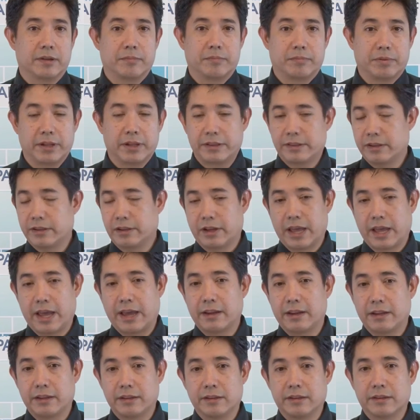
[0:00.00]
plus they'll
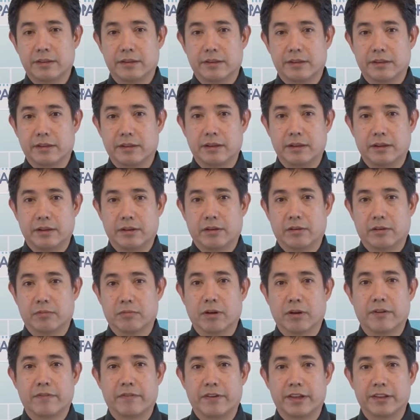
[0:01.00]
add in
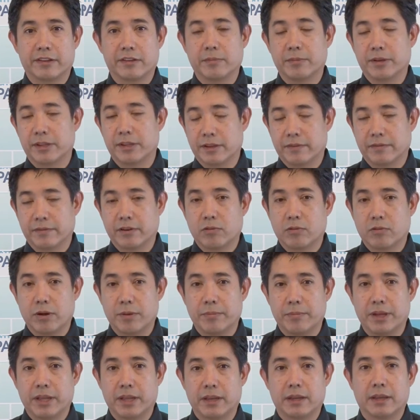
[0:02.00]
rough estimates of
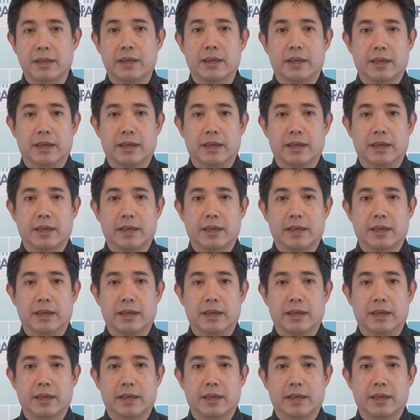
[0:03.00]
equipment